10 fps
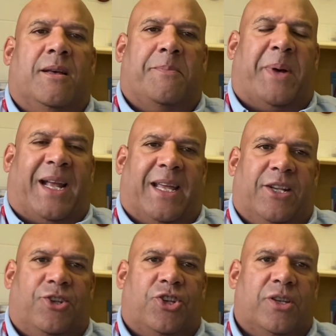
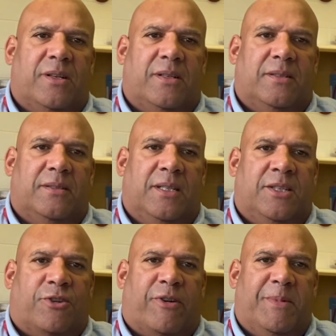package,
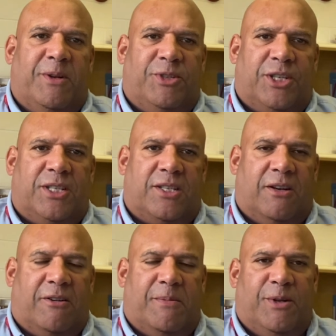is criminal justice
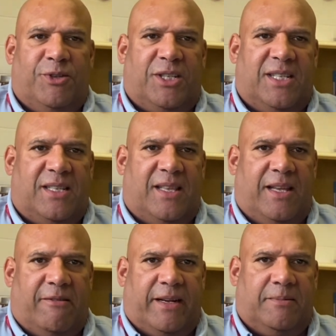and criminal justice
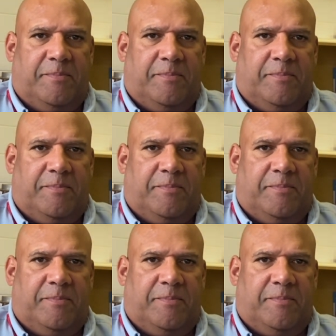theory.